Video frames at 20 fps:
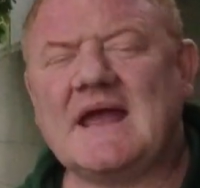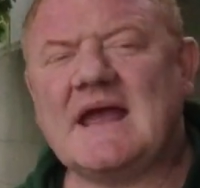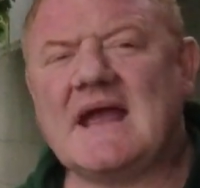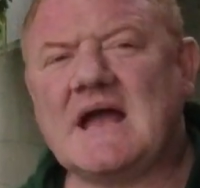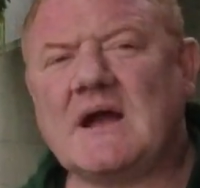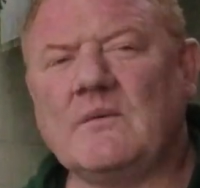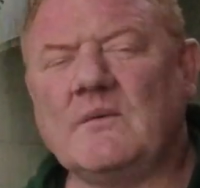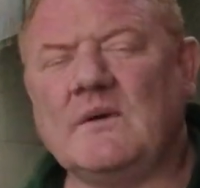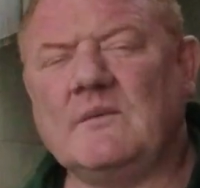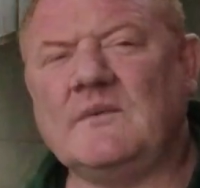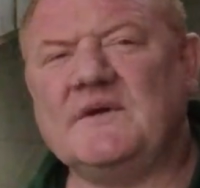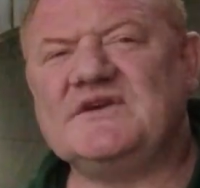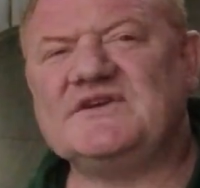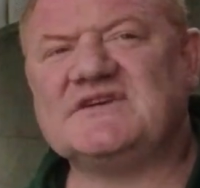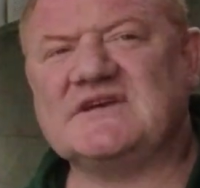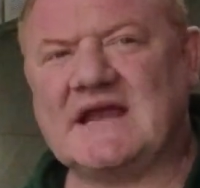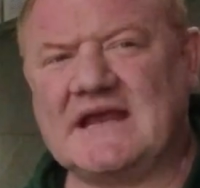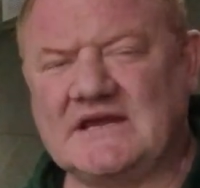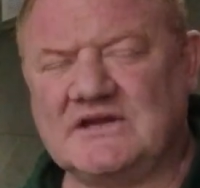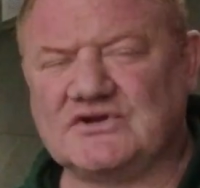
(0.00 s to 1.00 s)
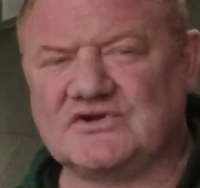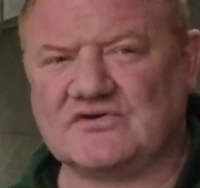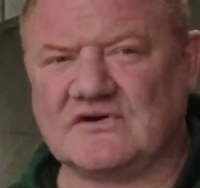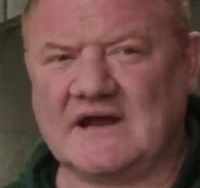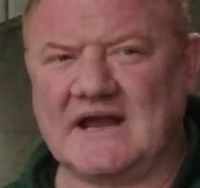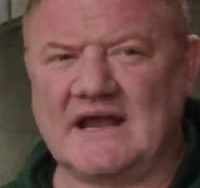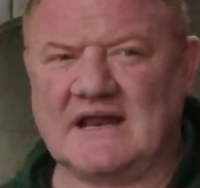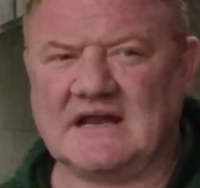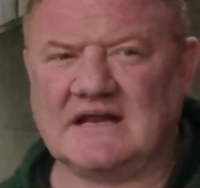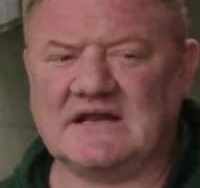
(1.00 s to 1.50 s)
Yeah, when we say
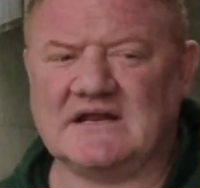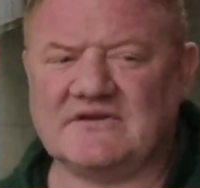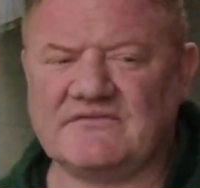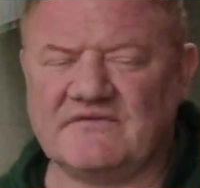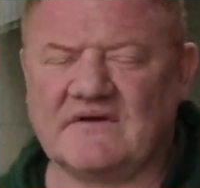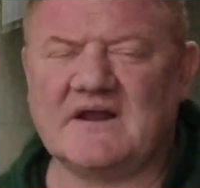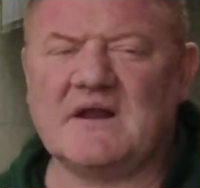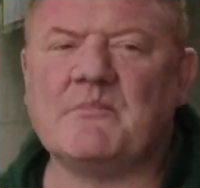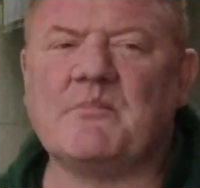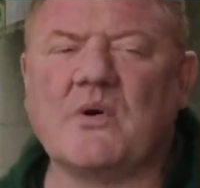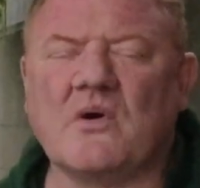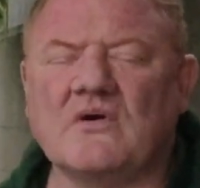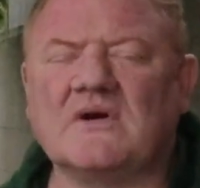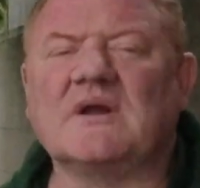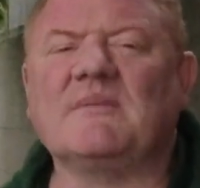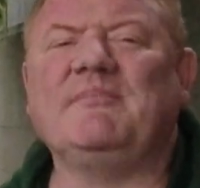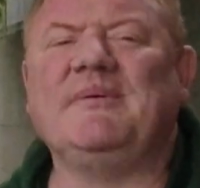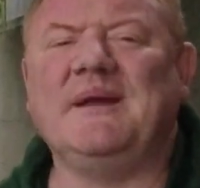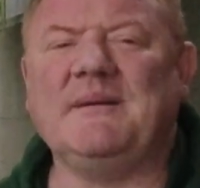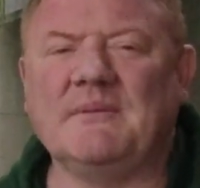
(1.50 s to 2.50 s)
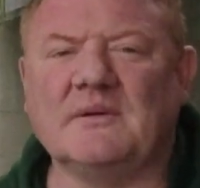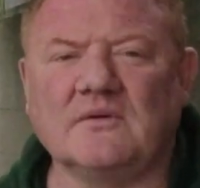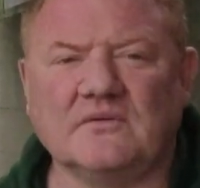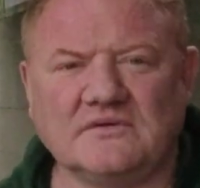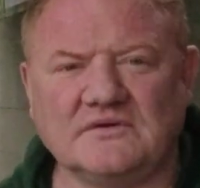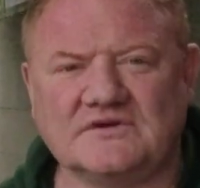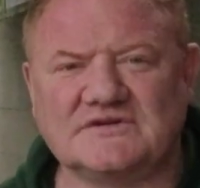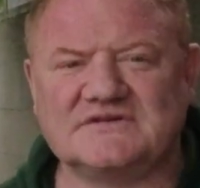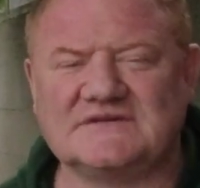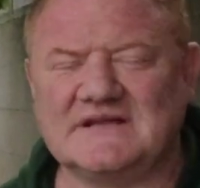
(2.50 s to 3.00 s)
train, and it's very important that people
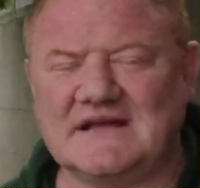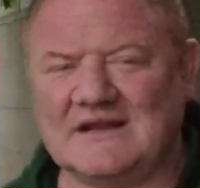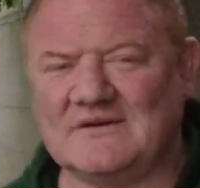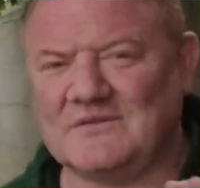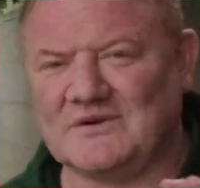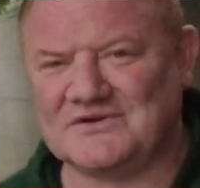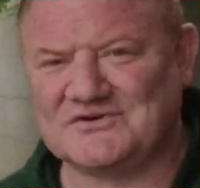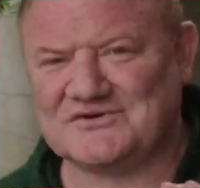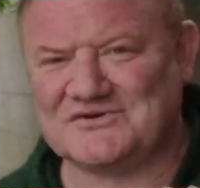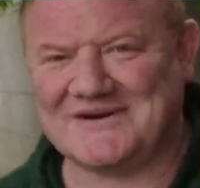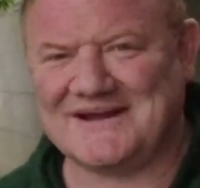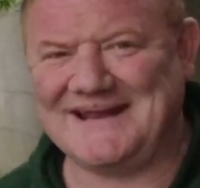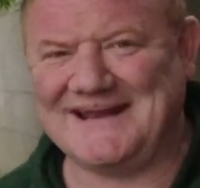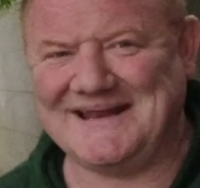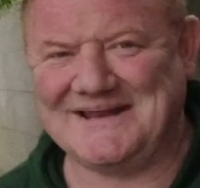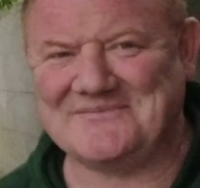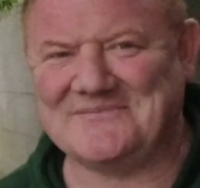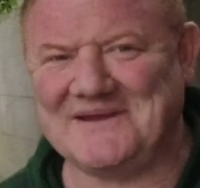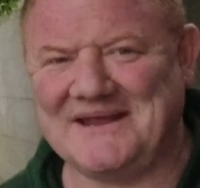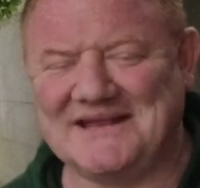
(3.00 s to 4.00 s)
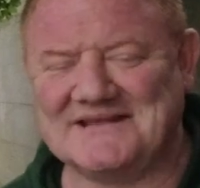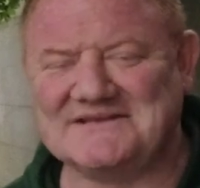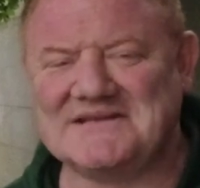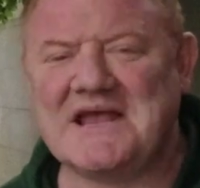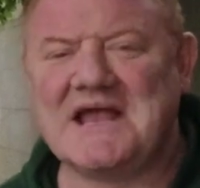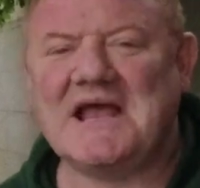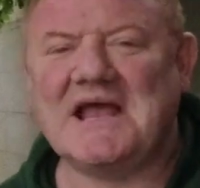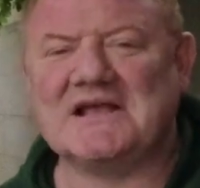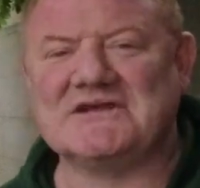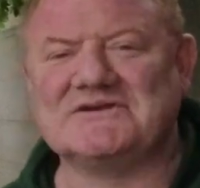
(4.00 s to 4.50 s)
understand what training means.
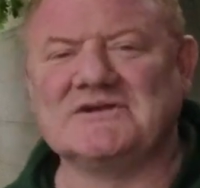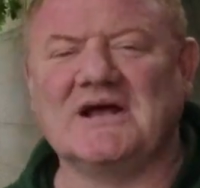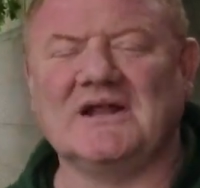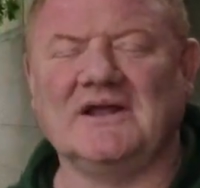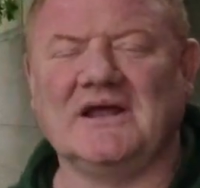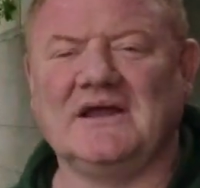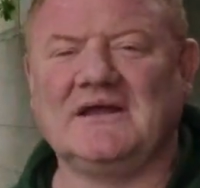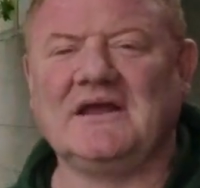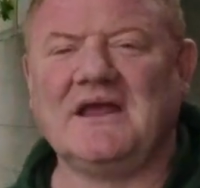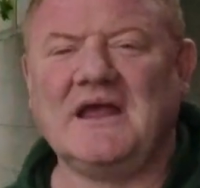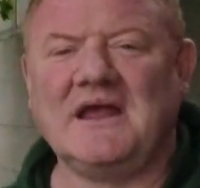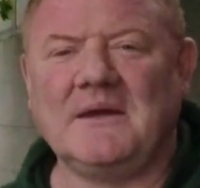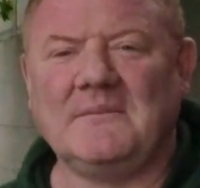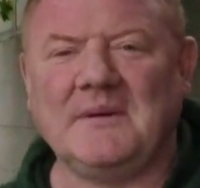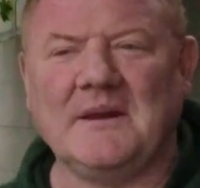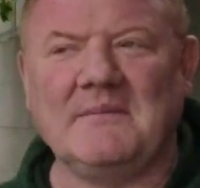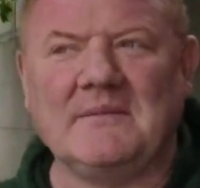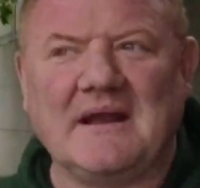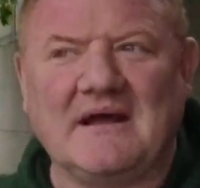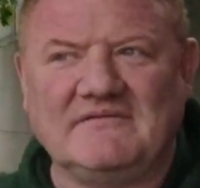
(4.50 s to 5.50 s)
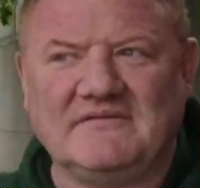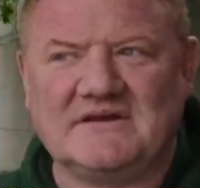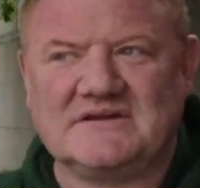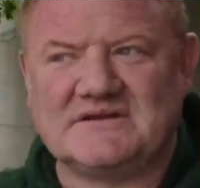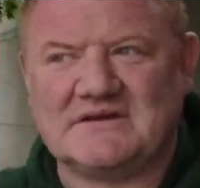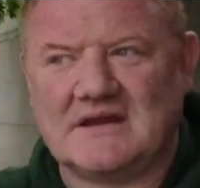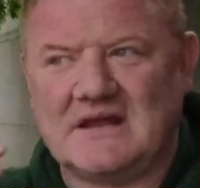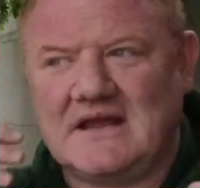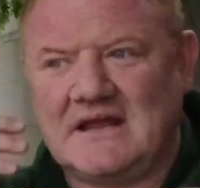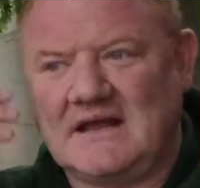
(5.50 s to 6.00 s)
It's not like people have
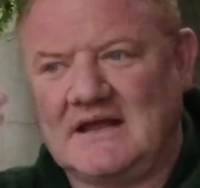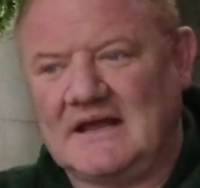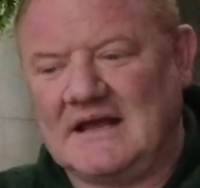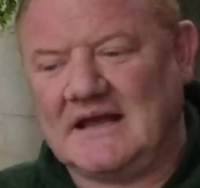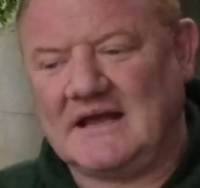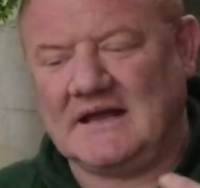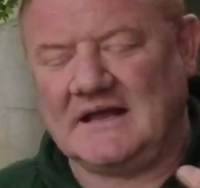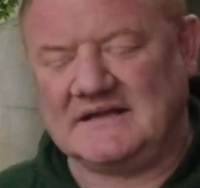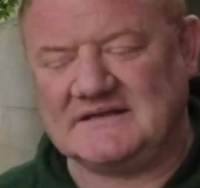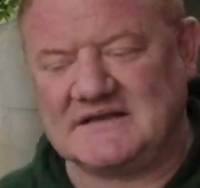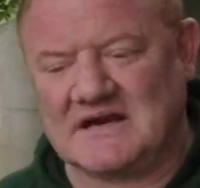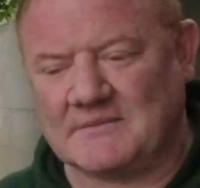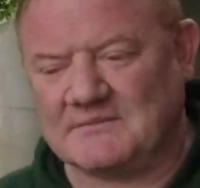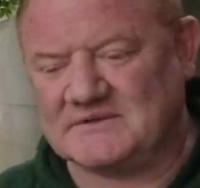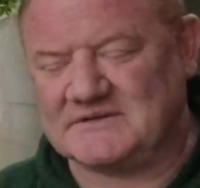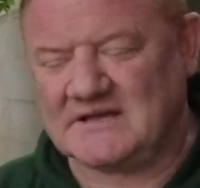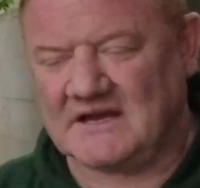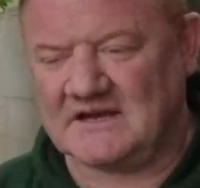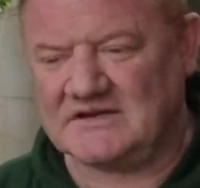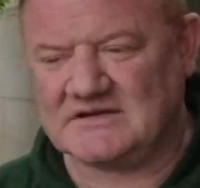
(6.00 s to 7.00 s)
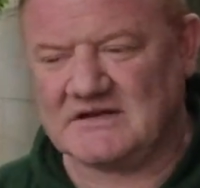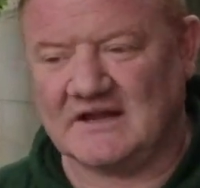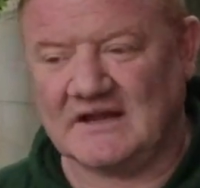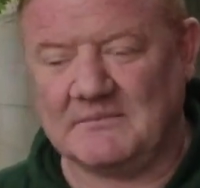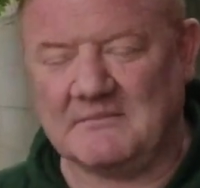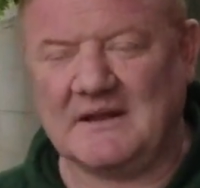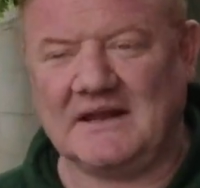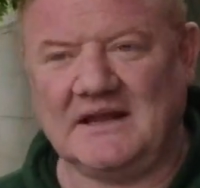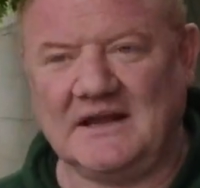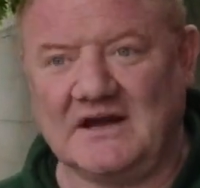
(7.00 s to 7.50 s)
this interpretation
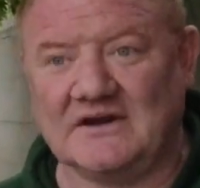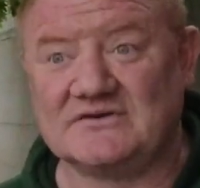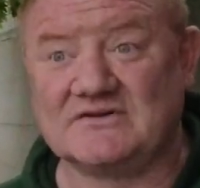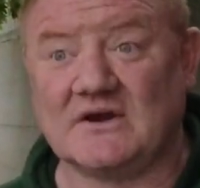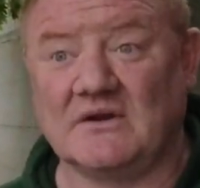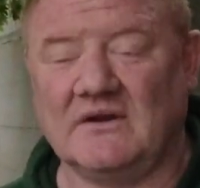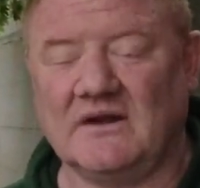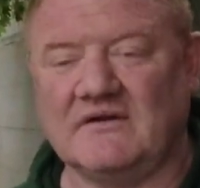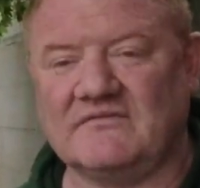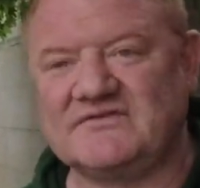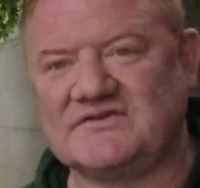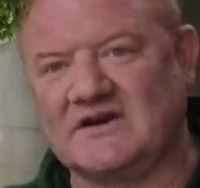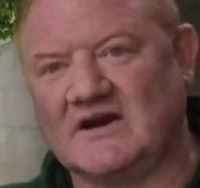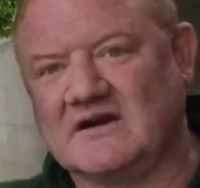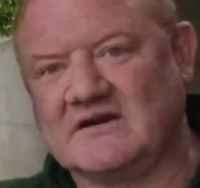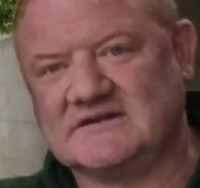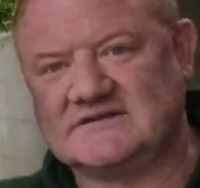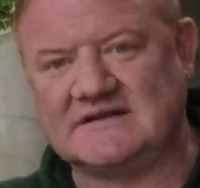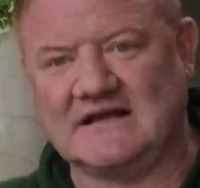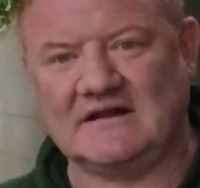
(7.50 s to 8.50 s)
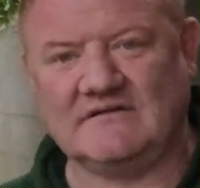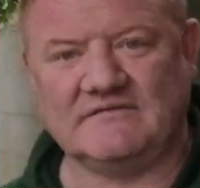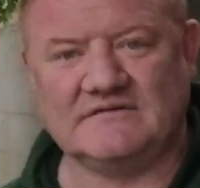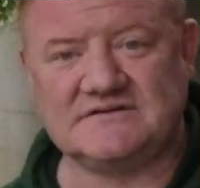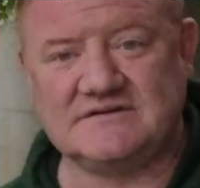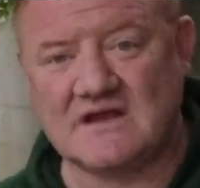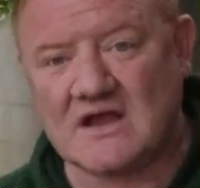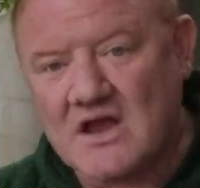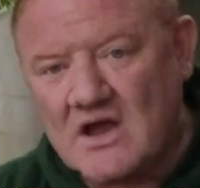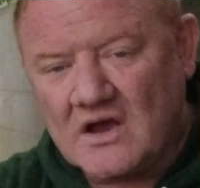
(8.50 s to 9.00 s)
like many years ago, like of circus
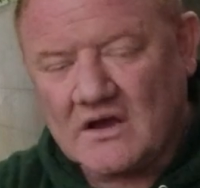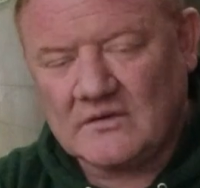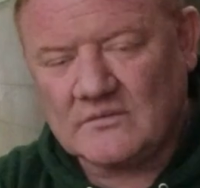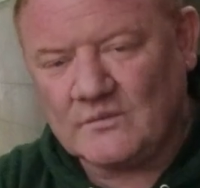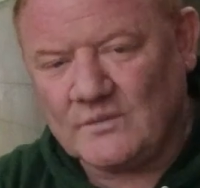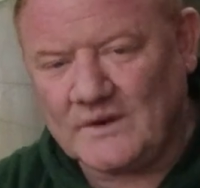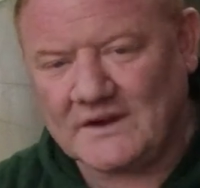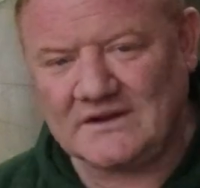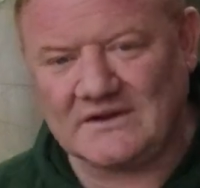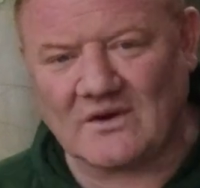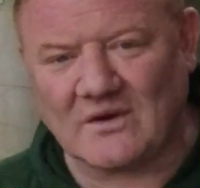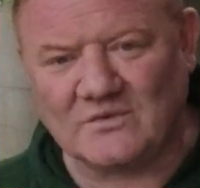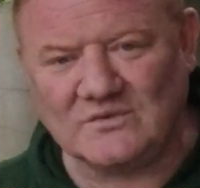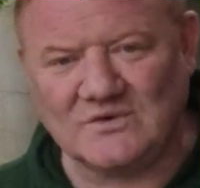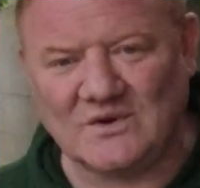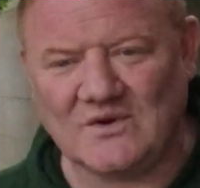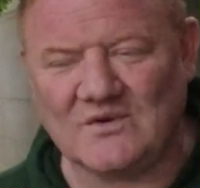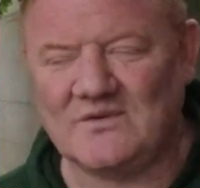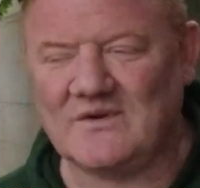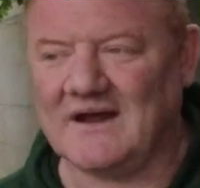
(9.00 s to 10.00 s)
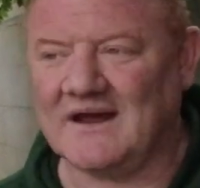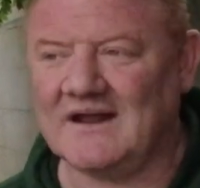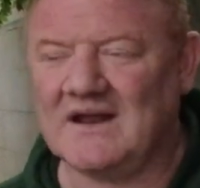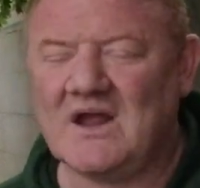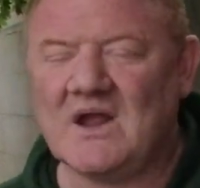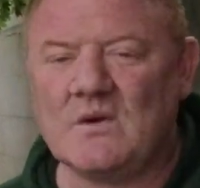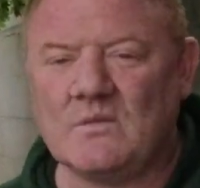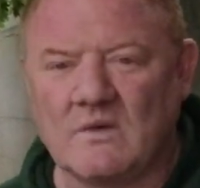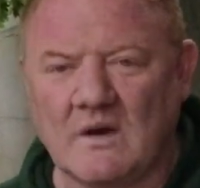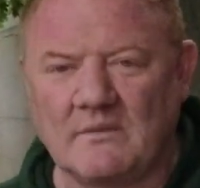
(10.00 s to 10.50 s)
elephants. We don't do that.
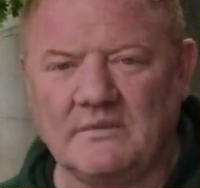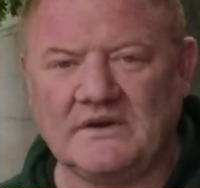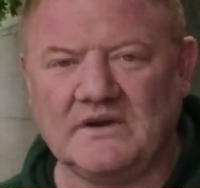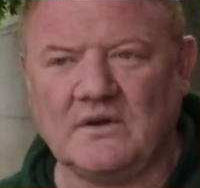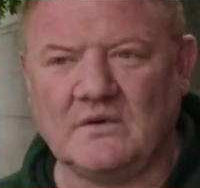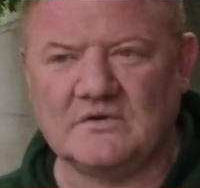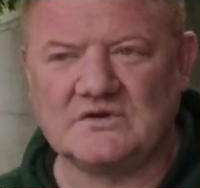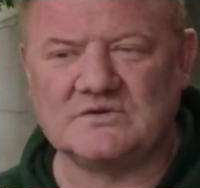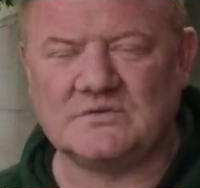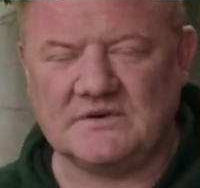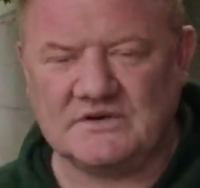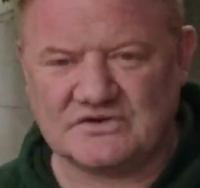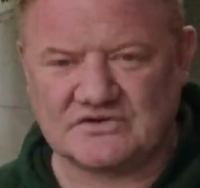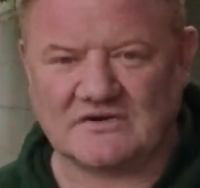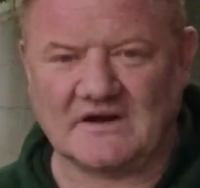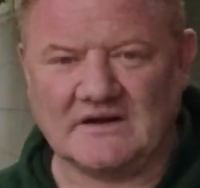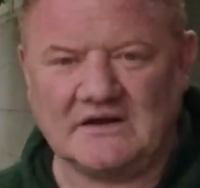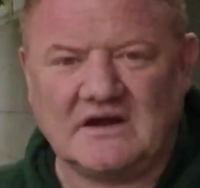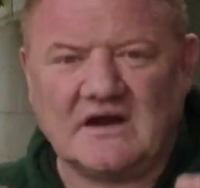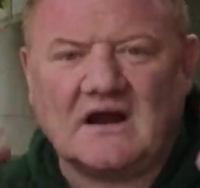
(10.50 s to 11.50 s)
What we do is we train.